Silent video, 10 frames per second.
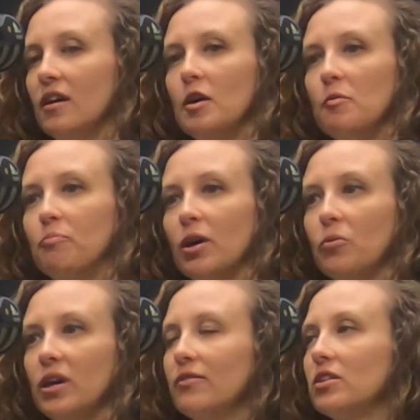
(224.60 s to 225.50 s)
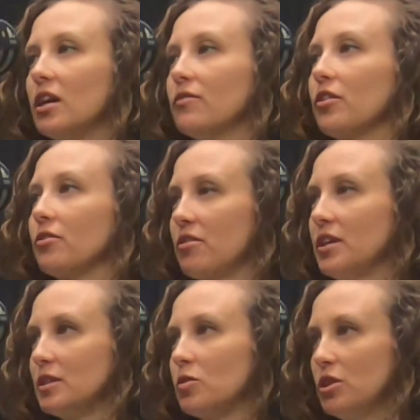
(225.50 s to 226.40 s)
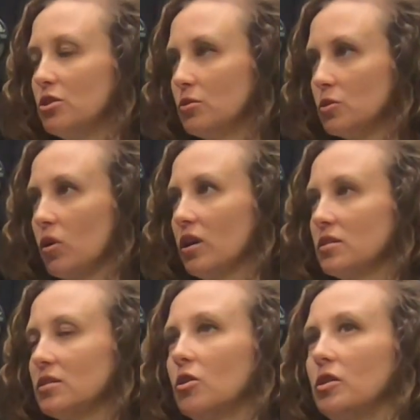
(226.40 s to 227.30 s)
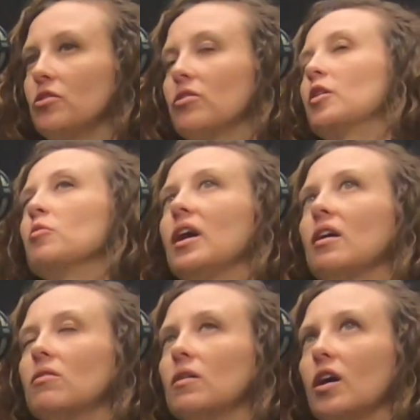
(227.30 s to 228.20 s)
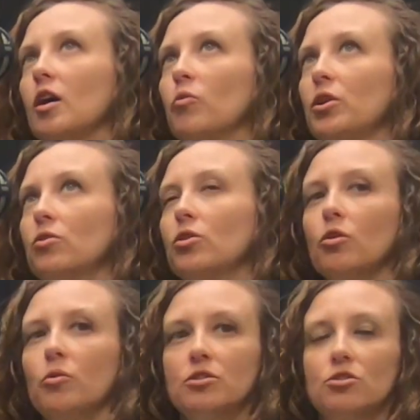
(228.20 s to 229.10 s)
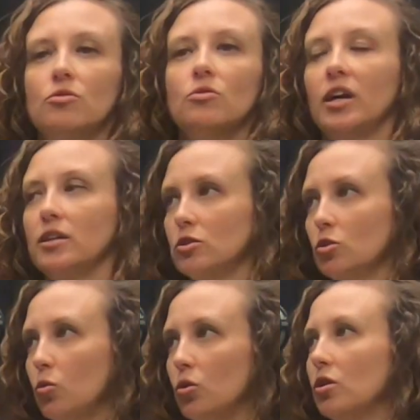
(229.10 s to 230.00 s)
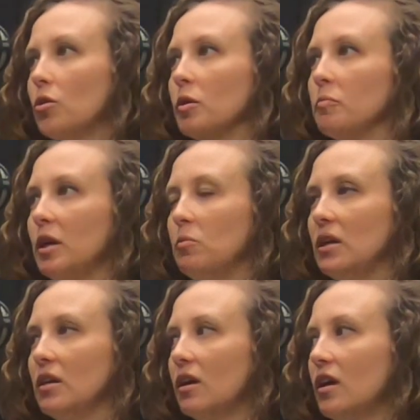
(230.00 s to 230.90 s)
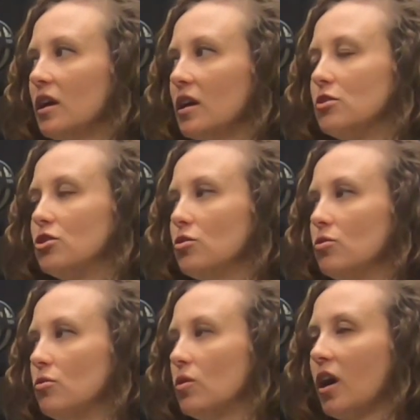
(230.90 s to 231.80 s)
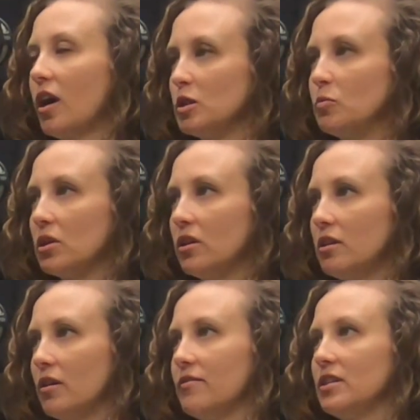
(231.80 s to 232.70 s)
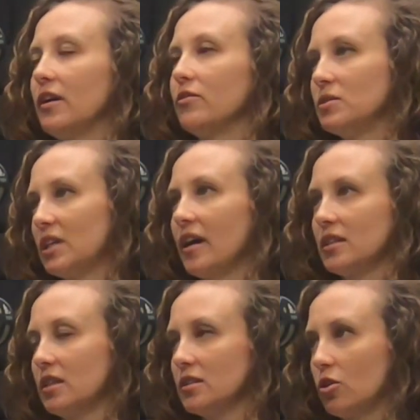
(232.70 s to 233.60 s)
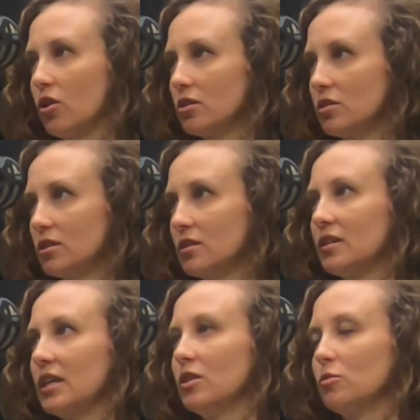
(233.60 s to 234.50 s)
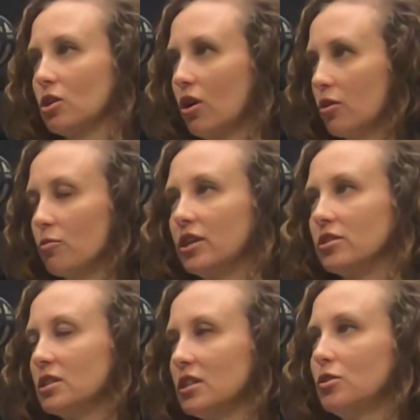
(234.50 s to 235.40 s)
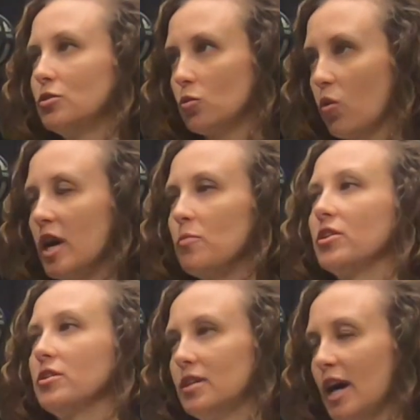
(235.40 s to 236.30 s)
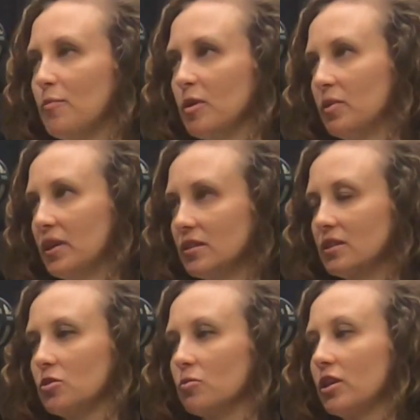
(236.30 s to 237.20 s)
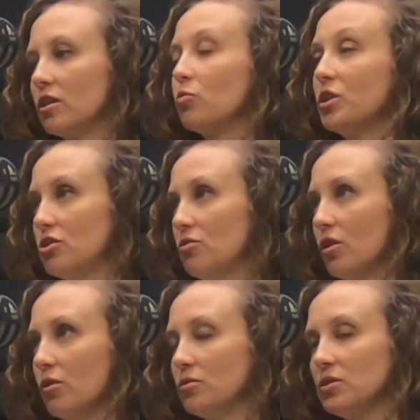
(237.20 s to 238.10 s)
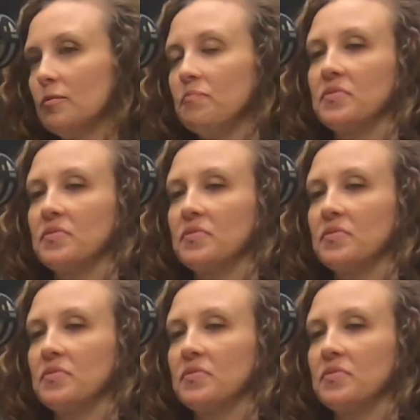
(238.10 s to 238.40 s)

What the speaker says: Mm-hmm. But we have a lot of other things that we do as well. So if you think about when you go into a school or maybe to a hospital and you have to have those access cards and those card readers that you swipe or you tap up against a reader, we do those.